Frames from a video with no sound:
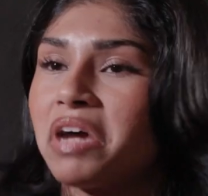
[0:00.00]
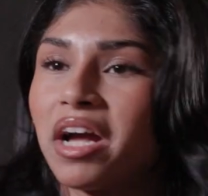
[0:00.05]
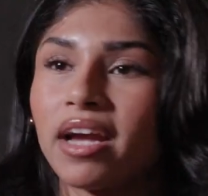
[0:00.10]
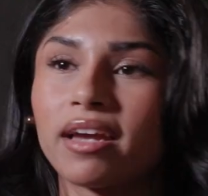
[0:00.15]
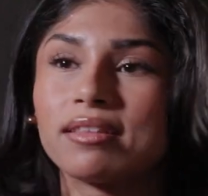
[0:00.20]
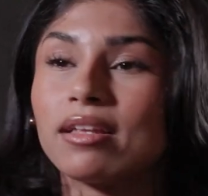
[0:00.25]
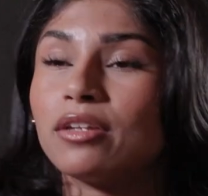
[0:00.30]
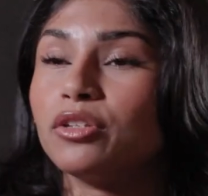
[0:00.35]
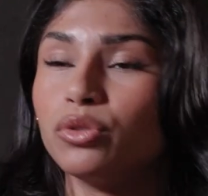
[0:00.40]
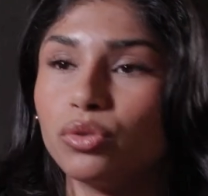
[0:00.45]
I
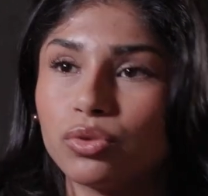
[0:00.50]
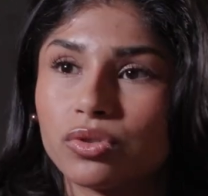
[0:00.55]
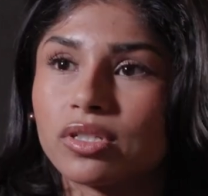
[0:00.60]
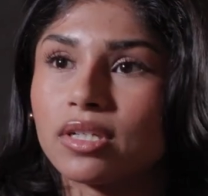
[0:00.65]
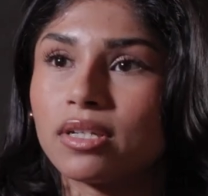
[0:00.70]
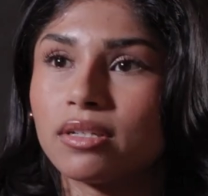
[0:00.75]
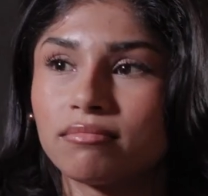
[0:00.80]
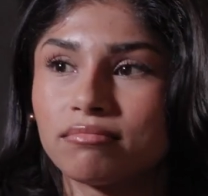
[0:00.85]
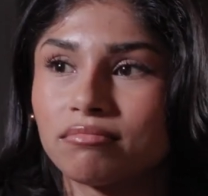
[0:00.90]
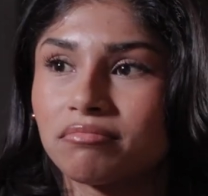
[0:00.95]
can then use
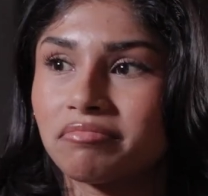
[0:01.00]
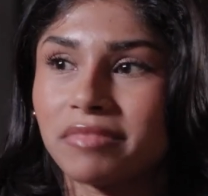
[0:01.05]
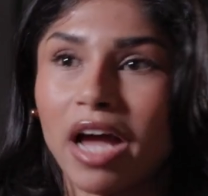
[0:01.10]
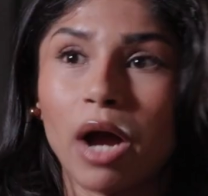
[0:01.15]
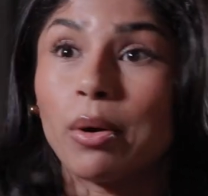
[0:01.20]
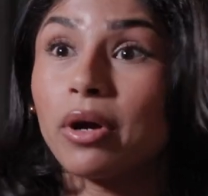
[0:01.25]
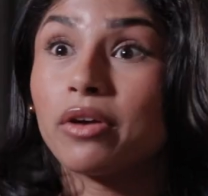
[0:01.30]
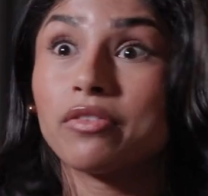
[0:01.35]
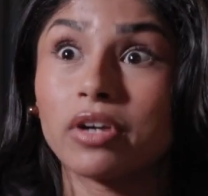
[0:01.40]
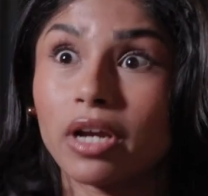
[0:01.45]
it
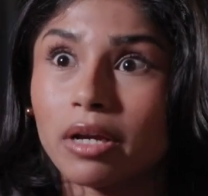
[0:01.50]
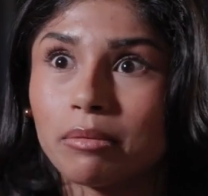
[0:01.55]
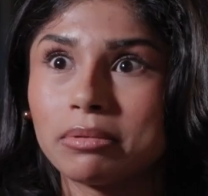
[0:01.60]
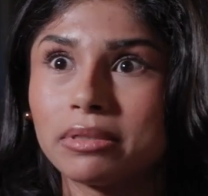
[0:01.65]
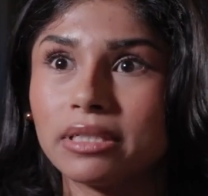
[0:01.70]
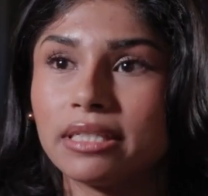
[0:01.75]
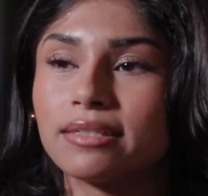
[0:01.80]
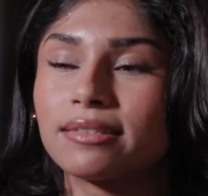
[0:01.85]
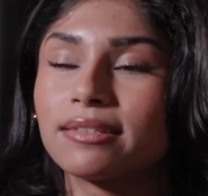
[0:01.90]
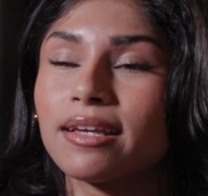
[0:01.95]
however I
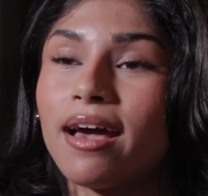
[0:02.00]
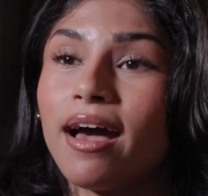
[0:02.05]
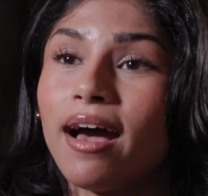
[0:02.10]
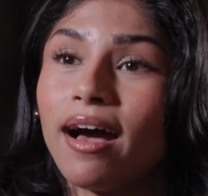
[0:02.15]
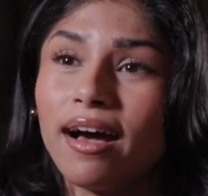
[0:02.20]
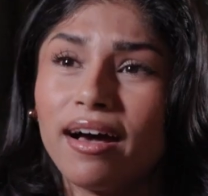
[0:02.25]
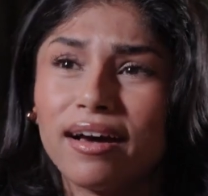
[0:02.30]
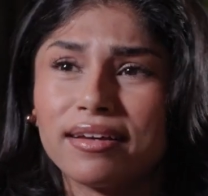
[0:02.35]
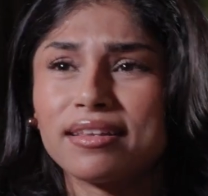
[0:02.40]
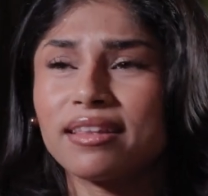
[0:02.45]
please.
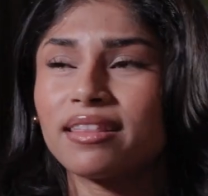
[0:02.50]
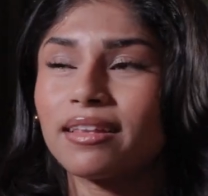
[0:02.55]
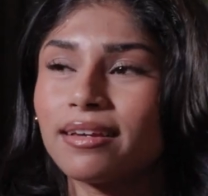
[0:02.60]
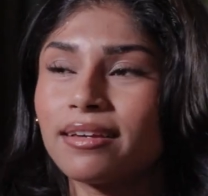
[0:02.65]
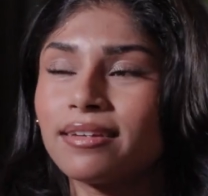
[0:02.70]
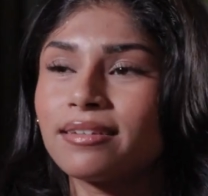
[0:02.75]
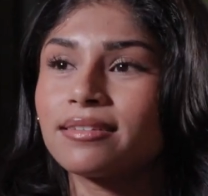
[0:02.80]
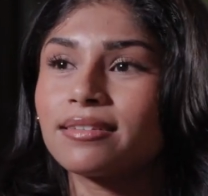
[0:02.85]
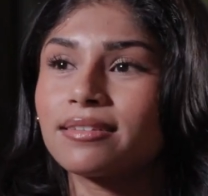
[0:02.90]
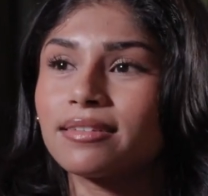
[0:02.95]
The
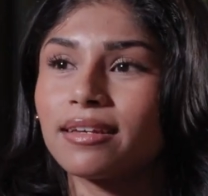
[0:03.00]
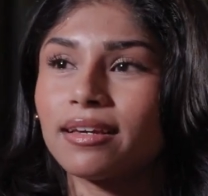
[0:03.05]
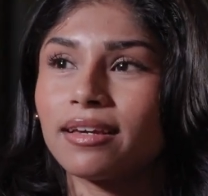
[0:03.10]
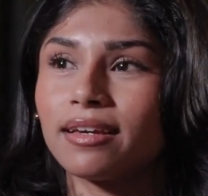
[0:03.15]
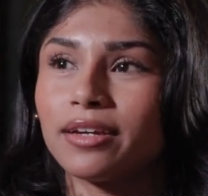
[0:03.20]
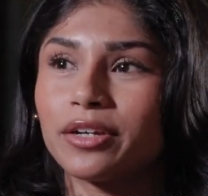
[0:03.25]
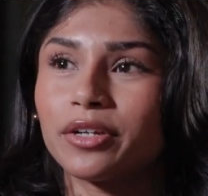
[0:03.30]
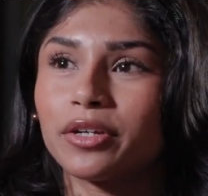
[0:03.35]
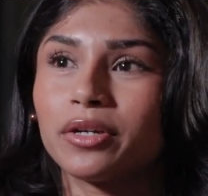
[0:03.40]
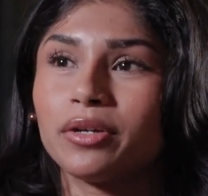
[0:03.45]
thing is,
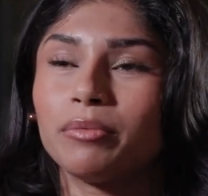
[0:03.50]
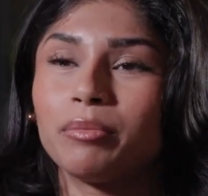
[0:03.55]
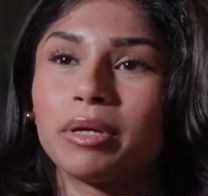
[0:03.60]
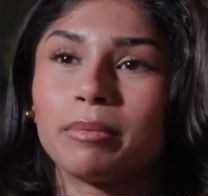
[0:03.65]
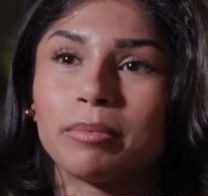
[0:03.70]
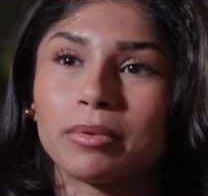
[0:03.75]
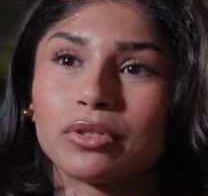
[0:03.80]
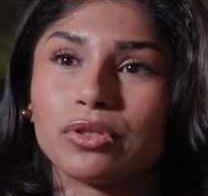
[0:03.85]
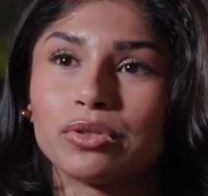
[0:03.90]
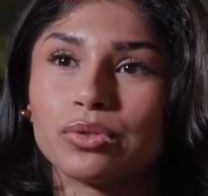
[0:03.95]
here
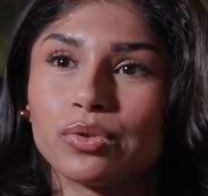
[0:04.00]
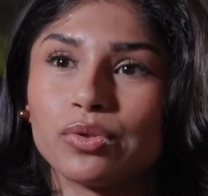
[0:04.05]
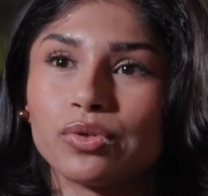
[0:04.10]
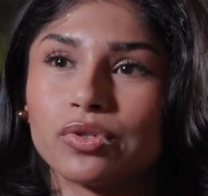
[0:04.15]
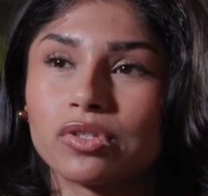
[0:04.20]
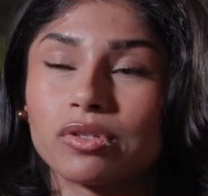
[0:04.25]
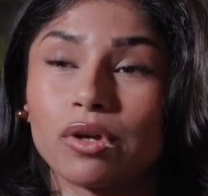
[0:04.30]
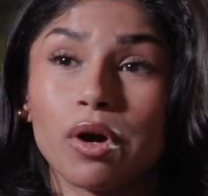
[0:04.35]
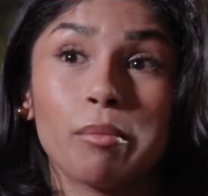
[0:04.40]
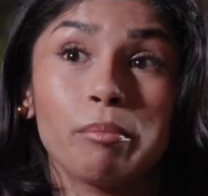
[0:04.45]
people
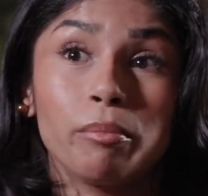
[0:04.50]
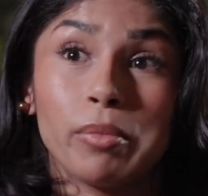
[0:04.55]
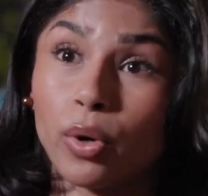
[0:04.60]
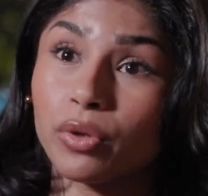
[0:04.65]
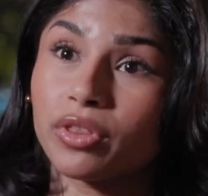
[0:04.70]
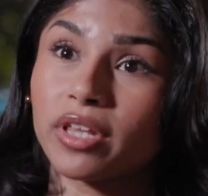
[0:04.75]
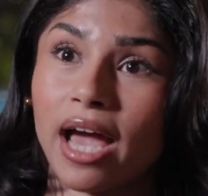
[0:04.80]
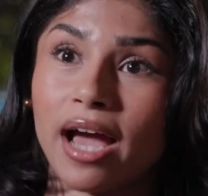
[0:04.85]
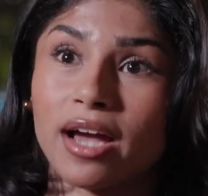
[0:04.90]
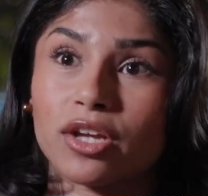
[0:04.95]
use
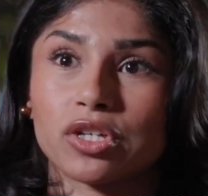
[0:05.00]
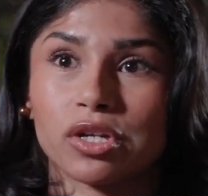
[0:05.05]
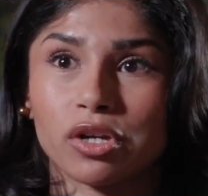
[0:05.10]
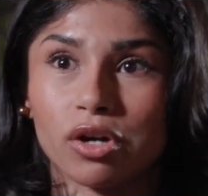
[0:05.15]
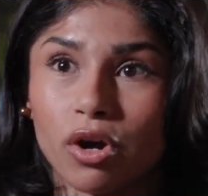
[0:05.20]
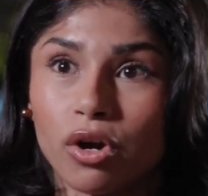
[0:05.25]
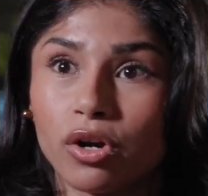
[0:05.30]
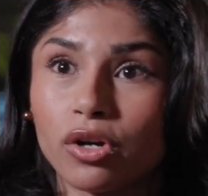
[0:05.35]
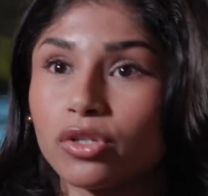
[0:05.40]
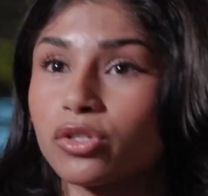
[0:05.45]
both cash and
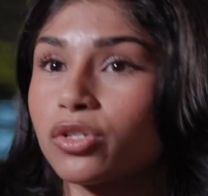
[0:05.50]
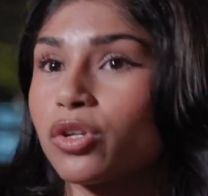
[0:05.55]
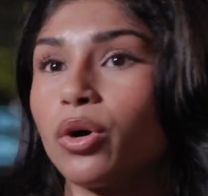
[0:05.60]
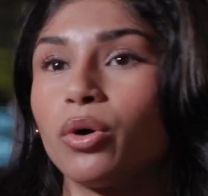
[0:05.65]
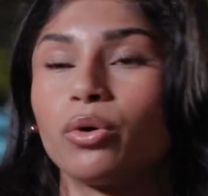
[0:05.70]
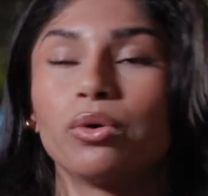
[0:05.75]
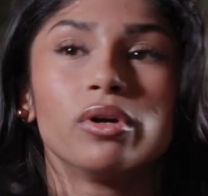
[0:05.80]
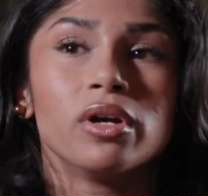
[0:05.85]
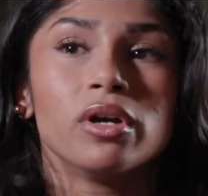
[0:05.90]
card, so